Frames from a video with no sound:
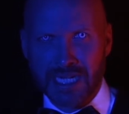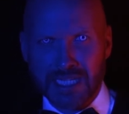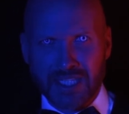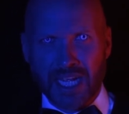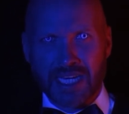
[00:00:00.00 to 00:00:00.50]

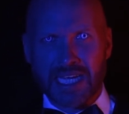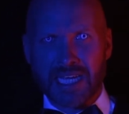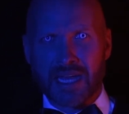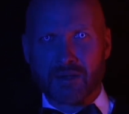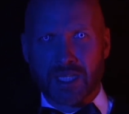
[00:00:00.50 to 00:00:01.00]

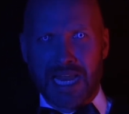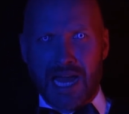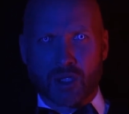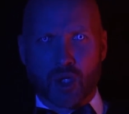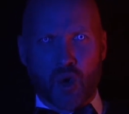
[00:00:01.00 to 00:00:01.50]
Suddenly, there was a
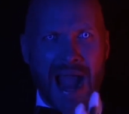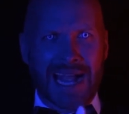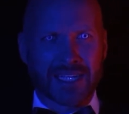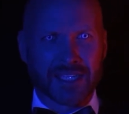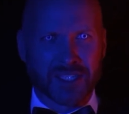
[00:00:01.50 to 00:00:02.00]
loud
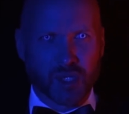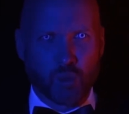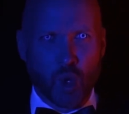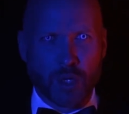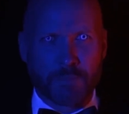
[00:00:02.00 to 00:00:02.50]
crack as the
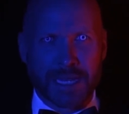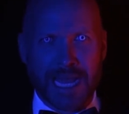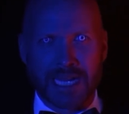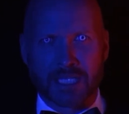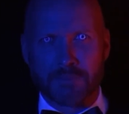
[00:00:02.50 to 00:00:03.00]
wood
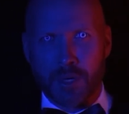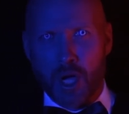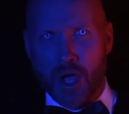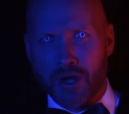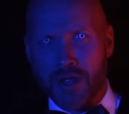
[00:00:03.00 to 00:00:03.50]
began to
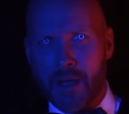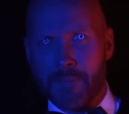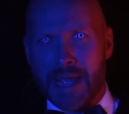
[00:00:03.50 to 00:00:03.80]
burn,